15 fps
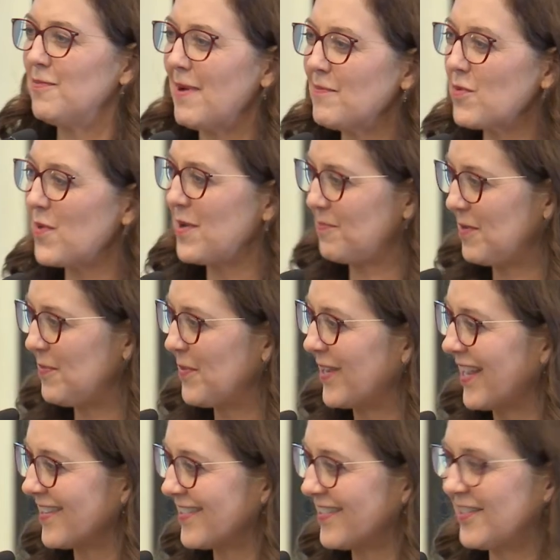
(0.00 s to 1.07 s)
remember when people
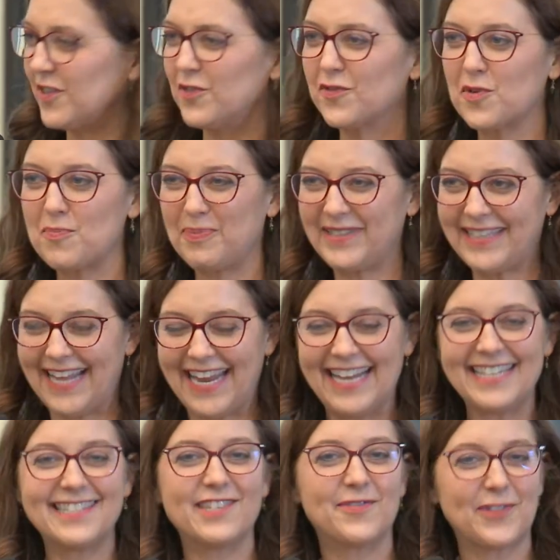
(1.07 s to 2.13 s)
got silver
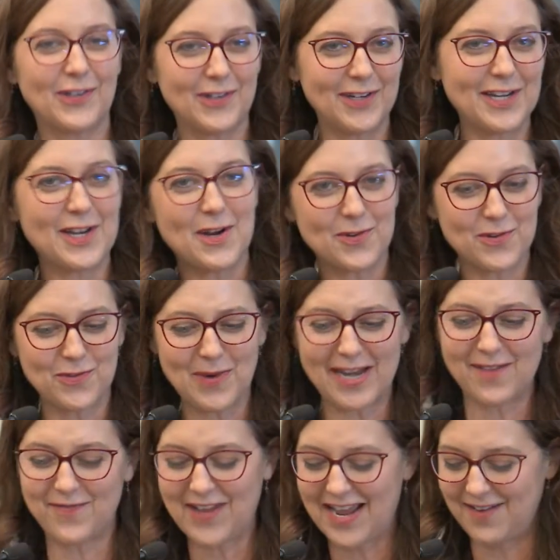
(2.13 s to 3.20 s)
plates for, you know,
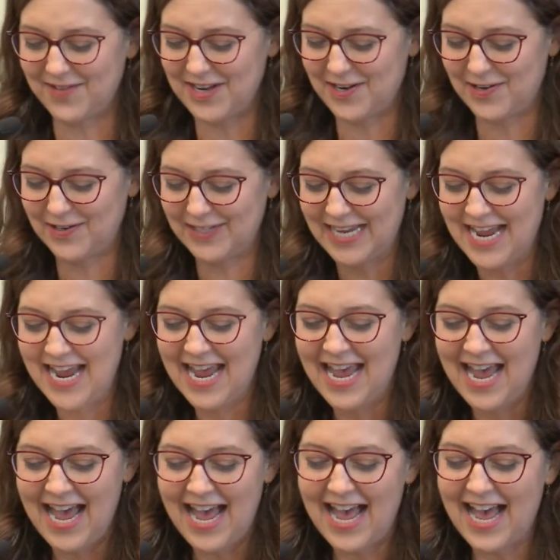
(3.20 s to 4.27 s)
25 years?
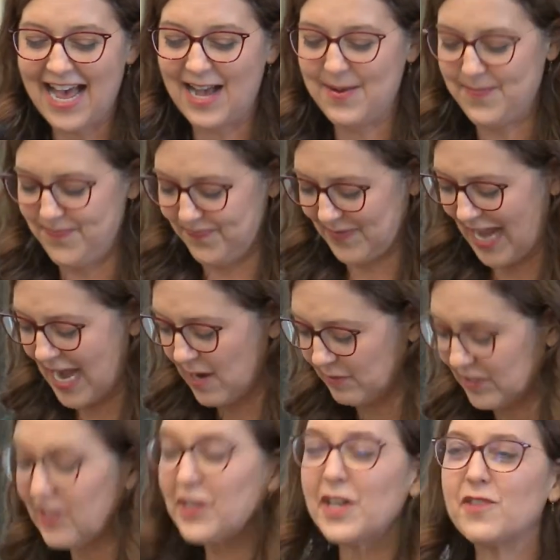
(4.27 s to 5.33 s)
And I
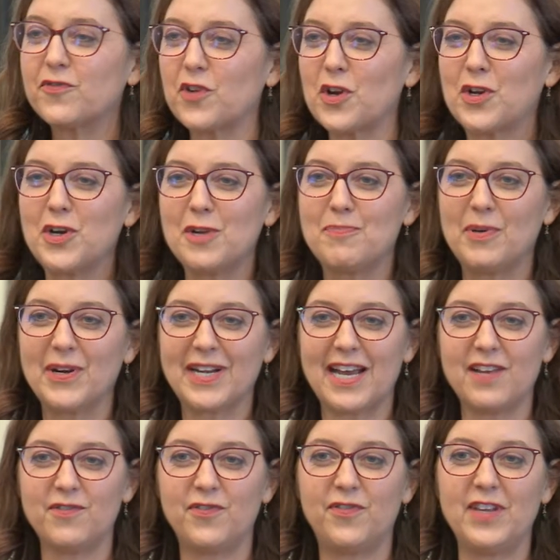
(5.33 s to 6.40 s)
was looking for a good book
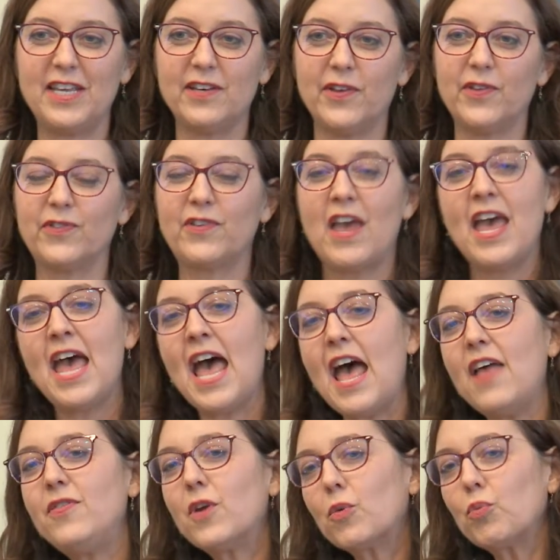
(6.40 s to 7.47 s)
on Fields.
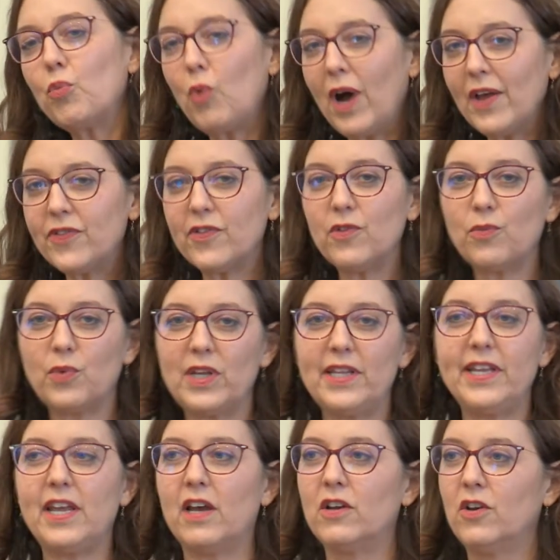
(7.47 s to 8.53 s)
And there wasn't
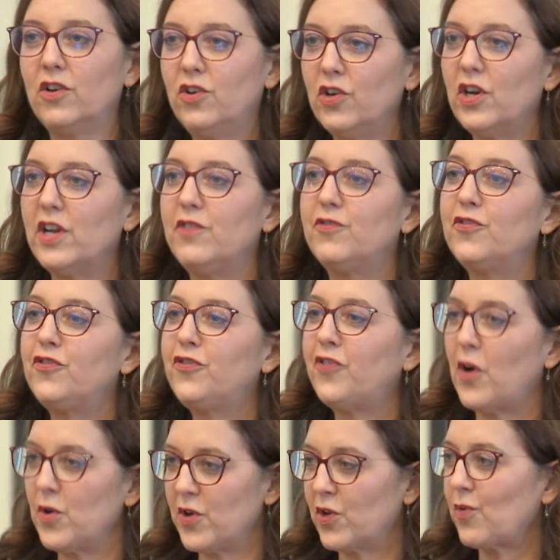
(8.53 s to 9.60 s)
really a good
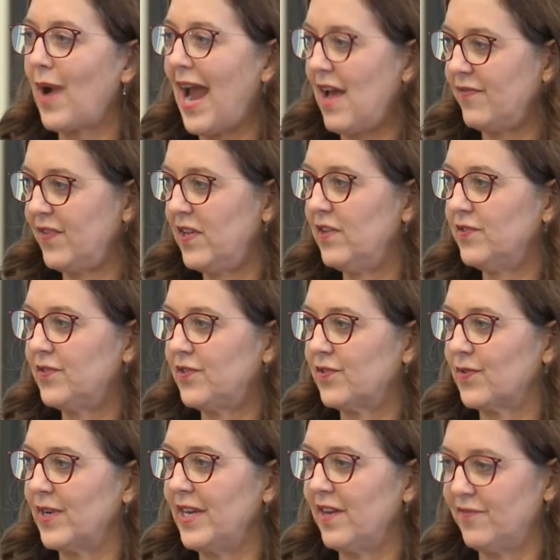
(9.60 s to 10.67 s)
photograph
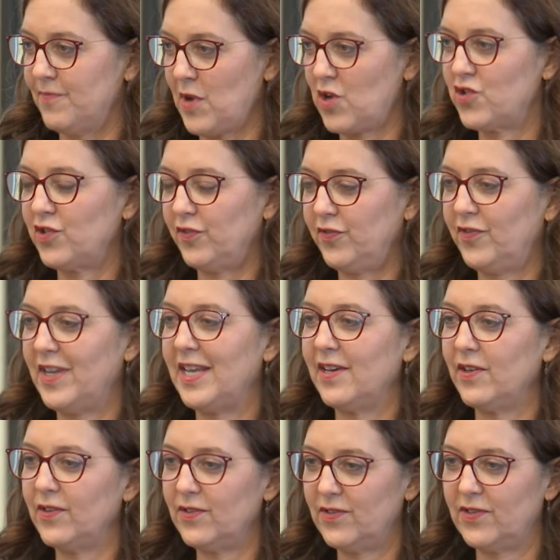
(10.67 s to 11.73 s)
history of Marshall
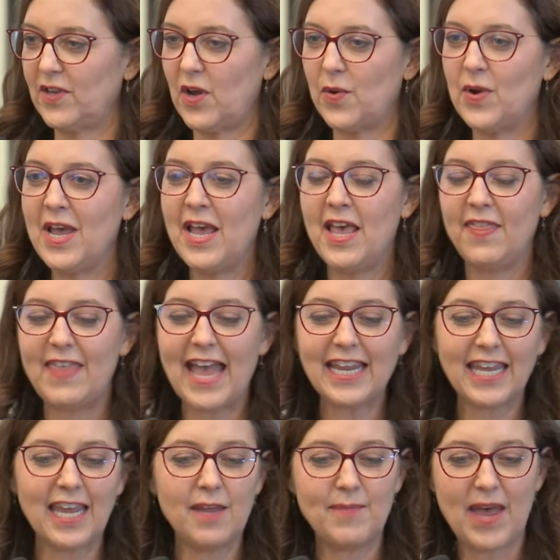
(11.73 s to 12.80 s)
Fields. So
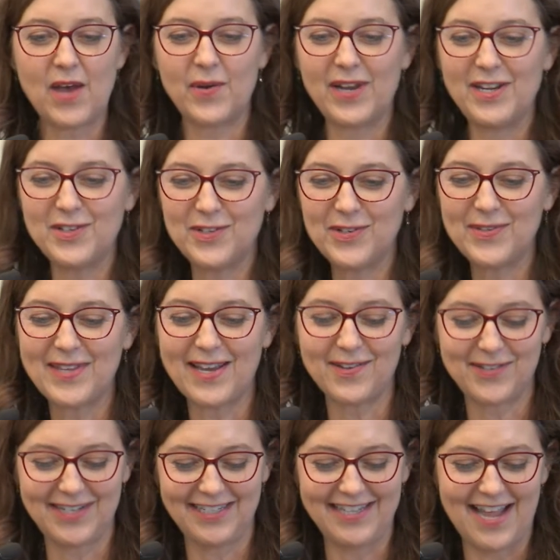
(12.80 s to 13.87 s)
that came out in
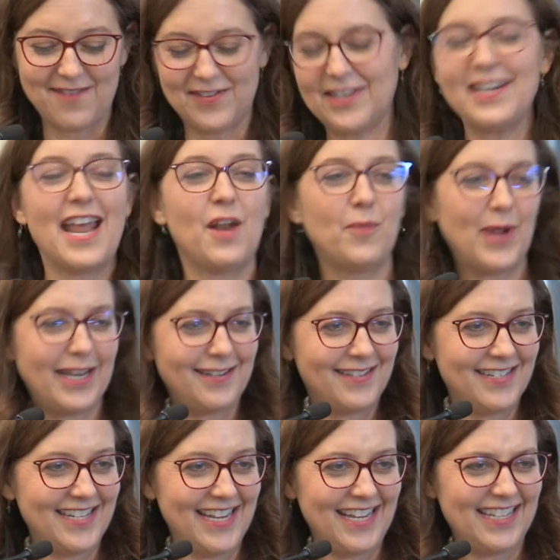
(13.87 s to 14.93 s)
2011. And when
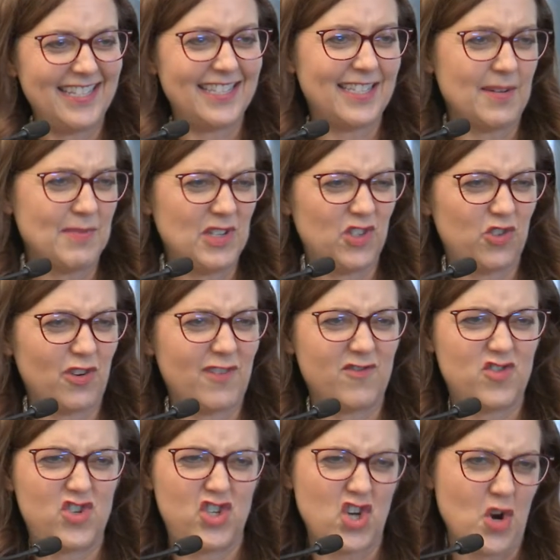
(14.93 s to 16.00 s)
it did, someone sort
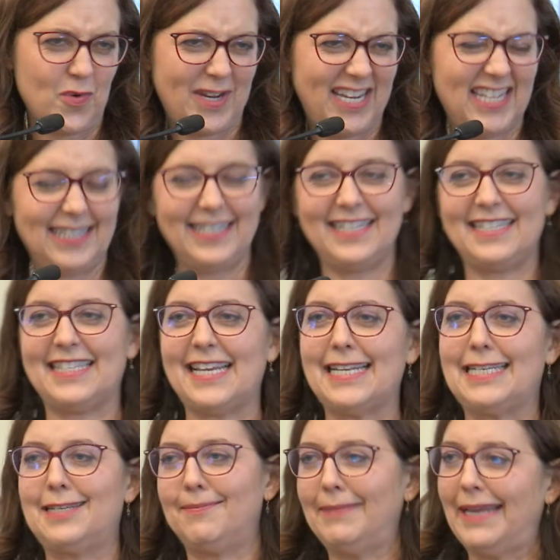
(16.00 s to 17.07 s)
of jokingly
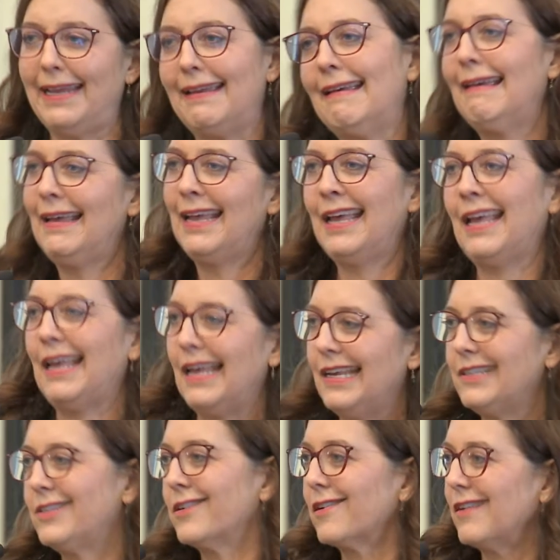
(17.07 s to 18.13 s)
said to me,
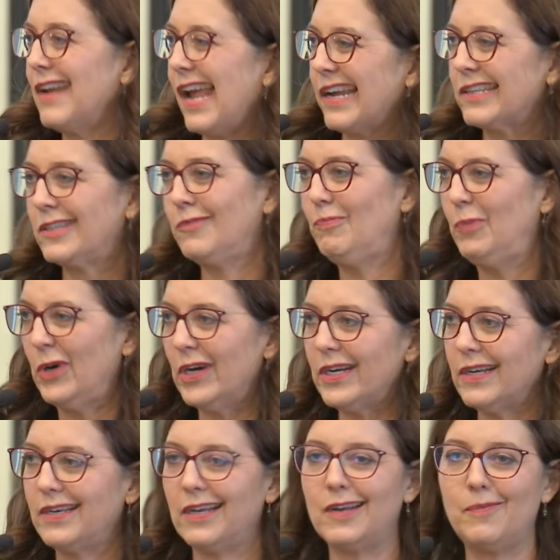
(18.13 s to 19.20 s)
"Is your next
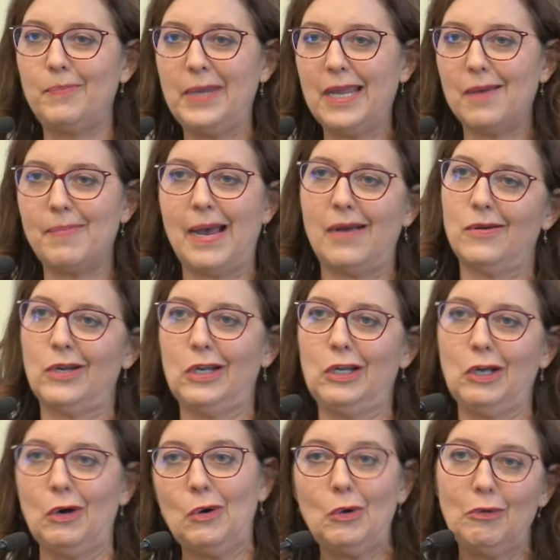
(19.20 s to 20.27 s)
book going to be about
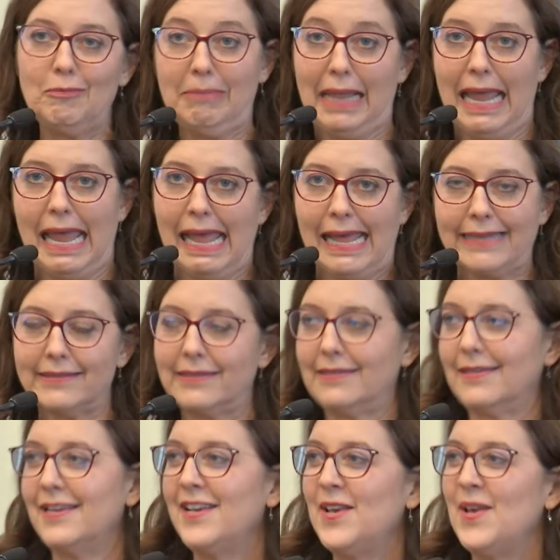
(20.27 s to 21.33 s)
Goldblatt's?"